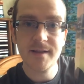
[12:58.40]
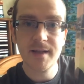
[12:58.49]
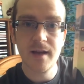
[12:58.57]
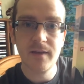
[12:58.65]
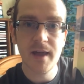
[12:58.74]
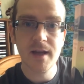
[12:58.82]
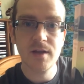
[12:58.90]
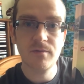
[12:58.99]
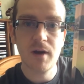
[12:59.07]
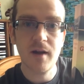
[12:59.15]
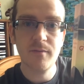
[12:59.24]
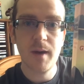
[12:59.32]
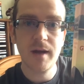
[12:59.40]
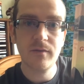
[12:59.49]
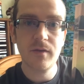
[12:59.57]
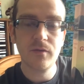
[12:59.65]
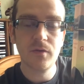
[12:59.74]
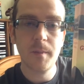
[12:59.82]
else out there can derive
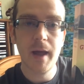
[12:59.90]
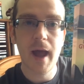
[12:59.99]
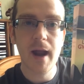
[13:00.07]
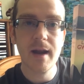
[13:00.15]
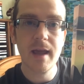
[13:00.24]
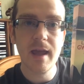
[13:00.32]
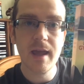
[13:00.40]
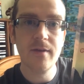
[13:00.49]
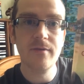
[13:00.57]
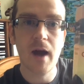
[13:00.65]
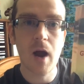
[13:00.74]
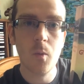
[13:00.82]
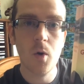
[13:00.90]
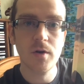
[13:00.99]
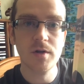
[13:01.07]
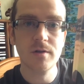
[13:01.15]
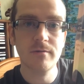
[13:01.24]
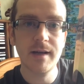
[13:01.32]
benefit from it. And if I
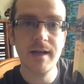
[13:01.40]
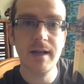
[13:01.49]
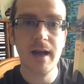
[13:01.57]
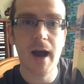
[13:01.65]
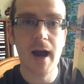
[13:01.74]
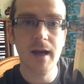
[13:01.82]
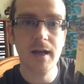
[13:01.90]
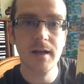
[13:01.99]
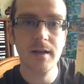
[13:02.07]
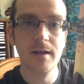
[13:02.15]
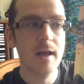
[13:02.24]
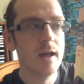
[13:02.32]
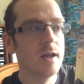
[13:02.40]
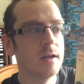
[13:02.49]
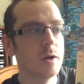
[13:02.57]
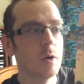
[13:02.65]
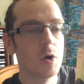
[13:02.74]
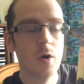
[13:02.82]
want to read it, I can,
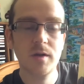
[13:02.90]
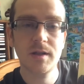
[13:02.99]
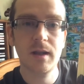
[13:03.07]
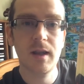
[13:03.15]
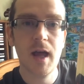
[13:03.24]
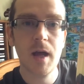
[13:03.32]
you know, go to the